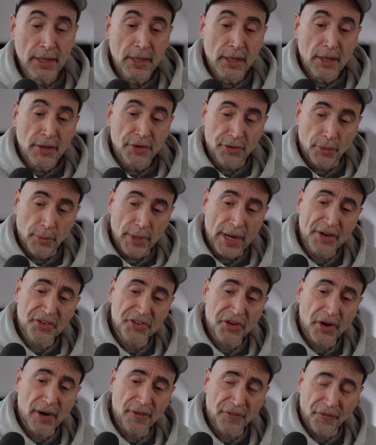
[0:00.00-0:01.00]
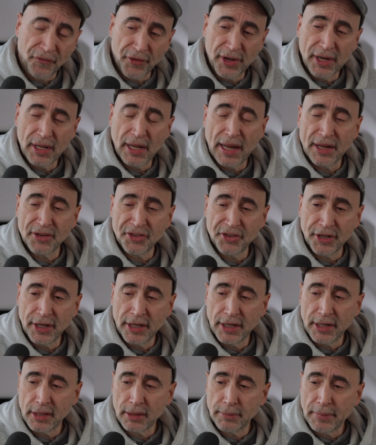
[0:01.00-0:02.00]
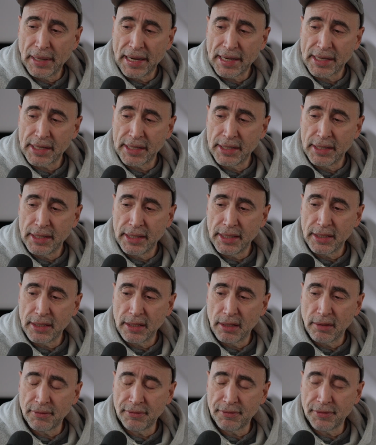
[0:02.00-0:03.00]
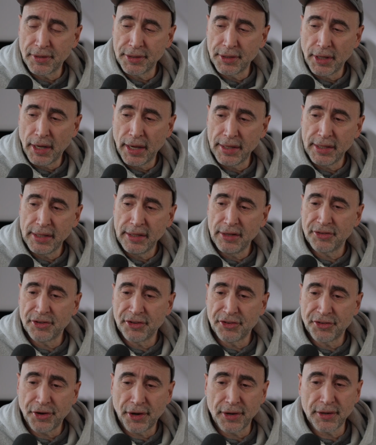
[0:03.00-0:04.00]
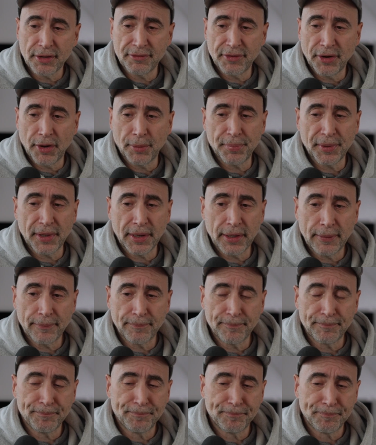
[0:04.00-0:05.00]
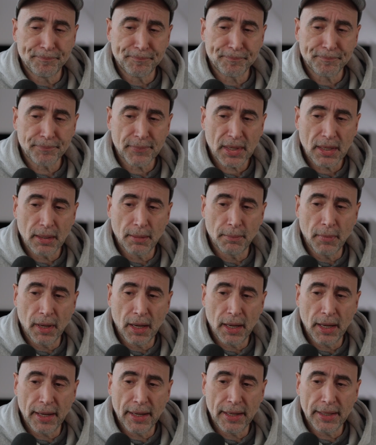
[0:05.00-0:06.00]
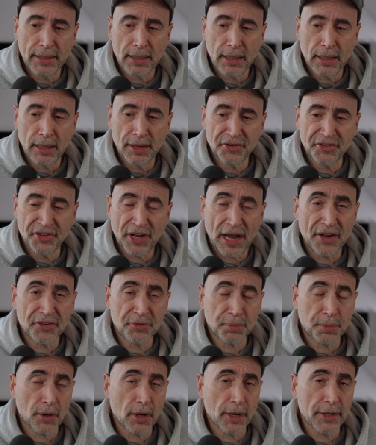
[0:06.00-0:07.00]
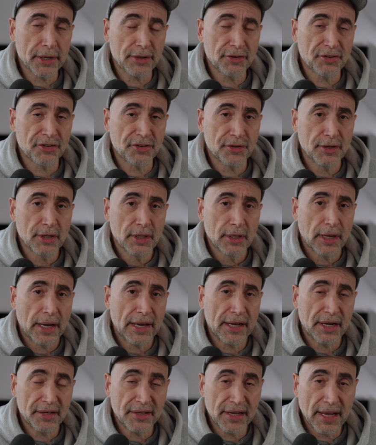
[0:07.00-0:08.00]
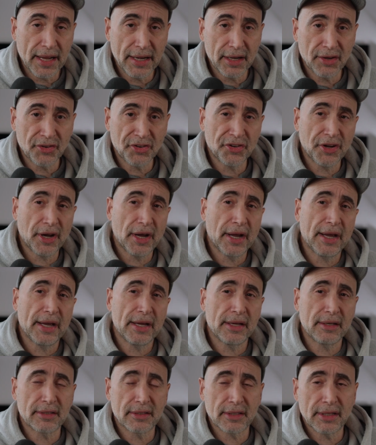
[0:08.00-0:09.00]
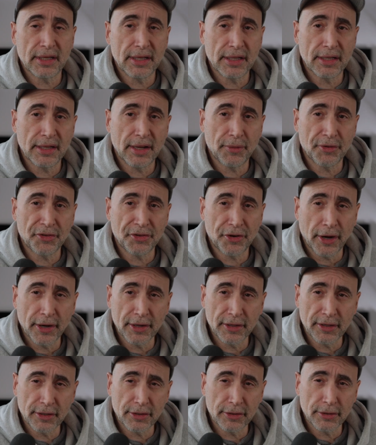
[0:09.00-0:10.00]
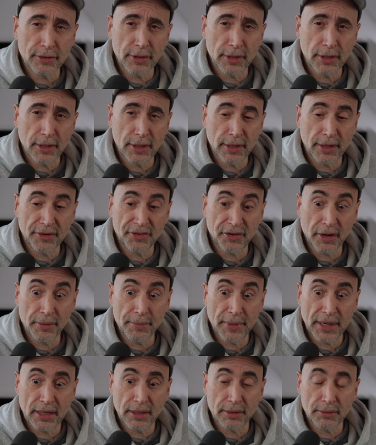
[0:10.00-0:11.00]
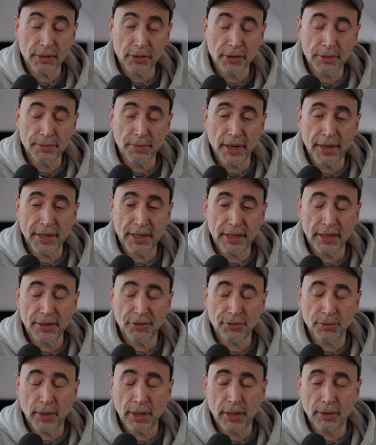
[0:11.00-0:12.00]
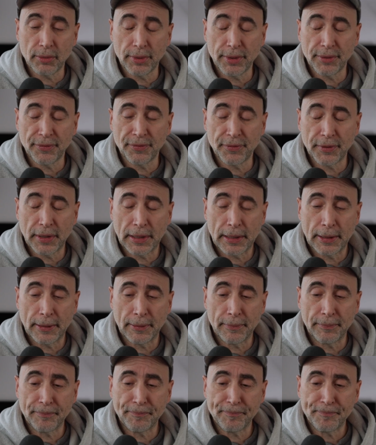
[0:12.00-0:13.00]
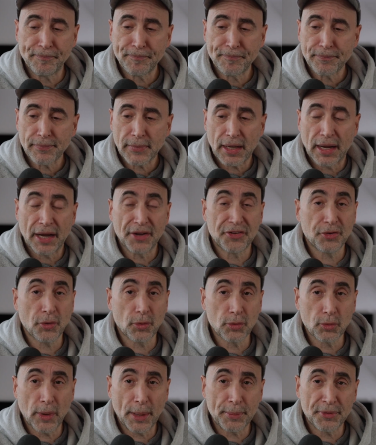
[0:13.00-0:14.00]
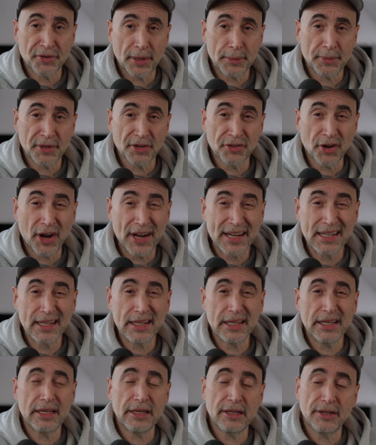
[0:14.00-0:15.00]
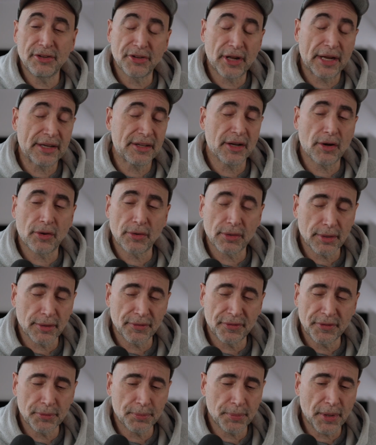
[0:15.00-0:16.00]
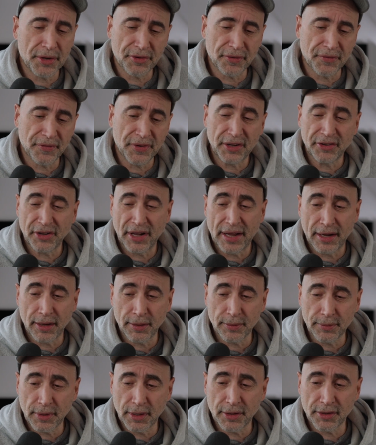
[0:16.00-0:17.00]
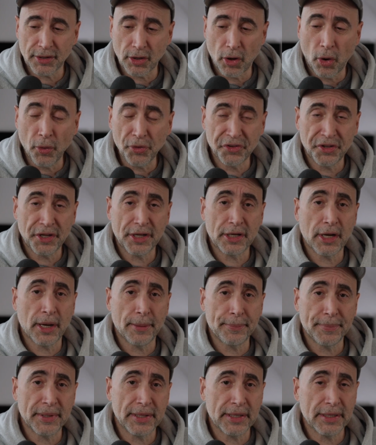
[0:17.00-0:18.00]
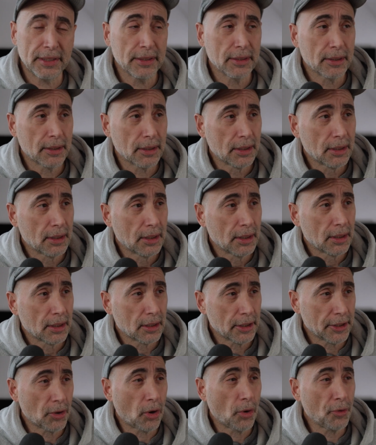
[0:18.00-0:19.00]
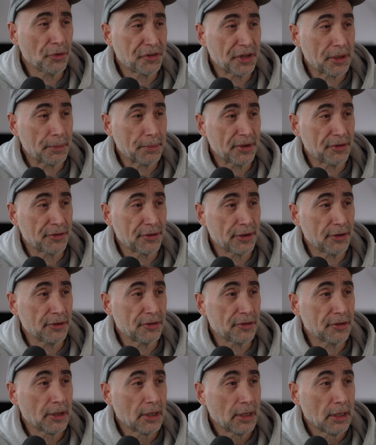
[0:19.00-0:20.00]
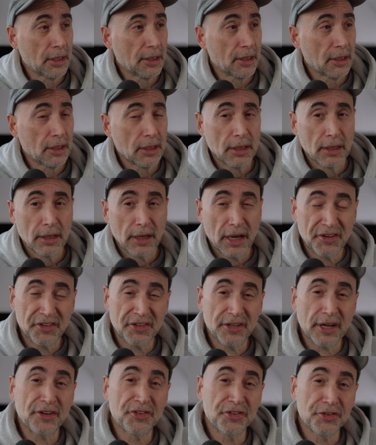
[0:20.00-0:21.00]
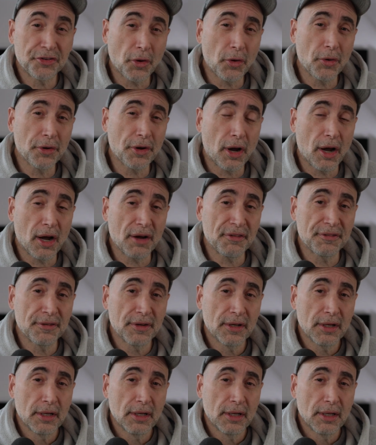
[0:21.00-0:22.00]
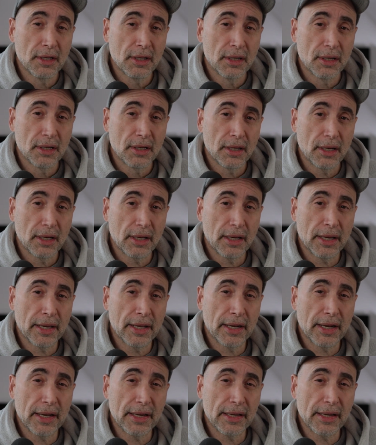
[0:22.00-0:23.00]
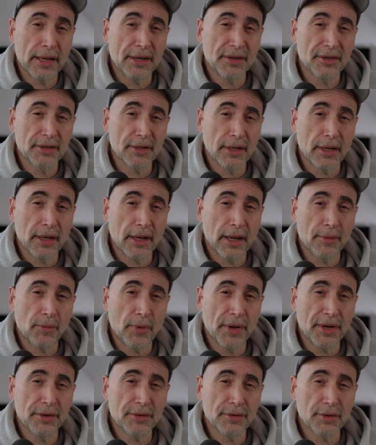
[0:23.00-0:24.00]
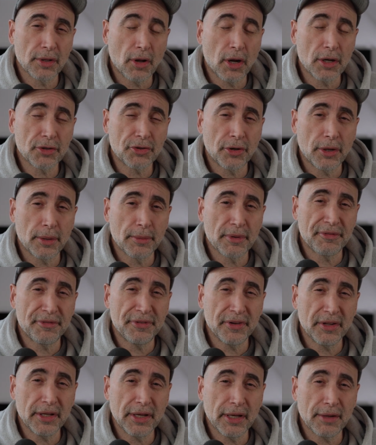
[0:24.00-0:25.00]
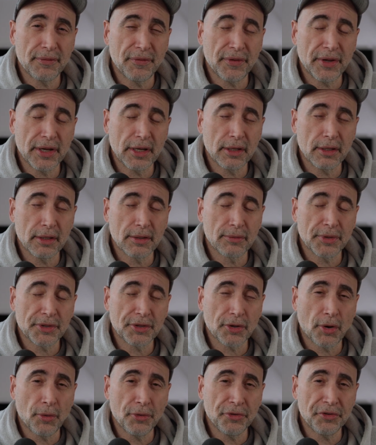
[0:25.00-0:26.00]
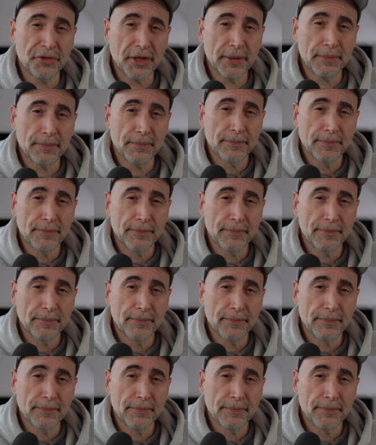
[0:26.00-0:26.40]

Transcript: So when I started freelancing back in the 90s and started developing my uh, SaaS products, I had a dating site, and I was starting to. Uh, I started making good money as well with. Um, I sold website design leads. I did a few bunch of things. I had a, a hosting company, little hosting business. I, I sold off, and I I, I went a long term affiliate thing with the hosting.